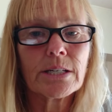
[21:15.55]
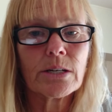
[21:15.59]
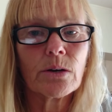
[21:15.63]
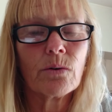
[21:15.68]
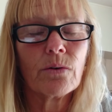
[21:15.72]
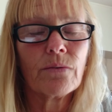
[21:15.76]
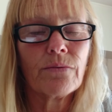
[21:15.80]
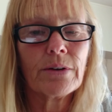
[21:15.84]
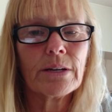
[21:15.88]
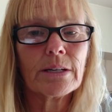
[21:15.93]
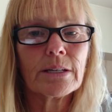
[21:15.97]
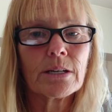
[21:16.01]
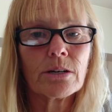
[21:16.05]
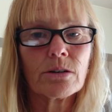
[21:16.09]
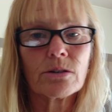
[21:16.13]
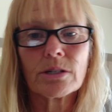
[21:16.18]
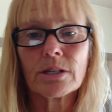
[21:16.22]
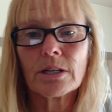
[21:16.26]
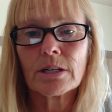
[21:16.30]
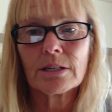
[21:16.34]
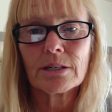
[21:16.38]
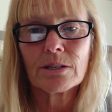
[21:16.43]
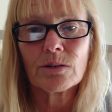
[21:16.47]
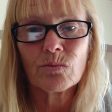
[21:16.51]
So if
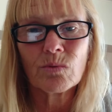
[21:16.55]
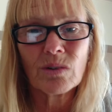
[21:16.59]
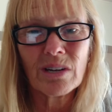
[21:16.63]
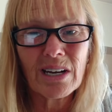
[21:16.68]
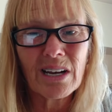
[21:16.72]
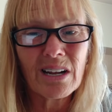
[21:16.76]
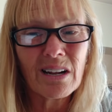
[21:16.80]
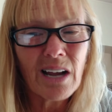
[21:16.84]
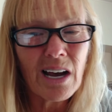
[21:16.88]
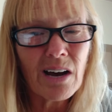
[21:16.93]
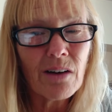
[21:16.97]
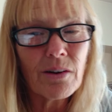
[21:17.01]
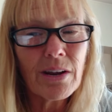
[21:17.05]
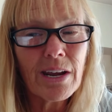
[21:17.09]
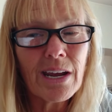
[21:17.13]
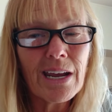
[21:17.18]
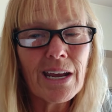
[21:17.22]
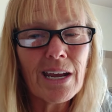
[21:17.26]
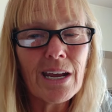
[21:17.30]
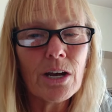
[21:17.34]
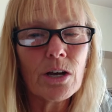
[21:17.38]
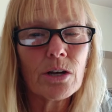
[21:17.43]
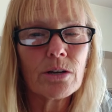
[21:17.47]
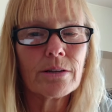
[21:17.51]
it's really
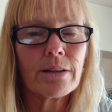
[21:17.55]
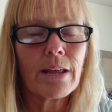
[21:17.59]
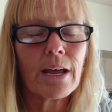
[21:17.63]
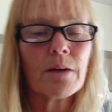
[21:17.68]
cloudy,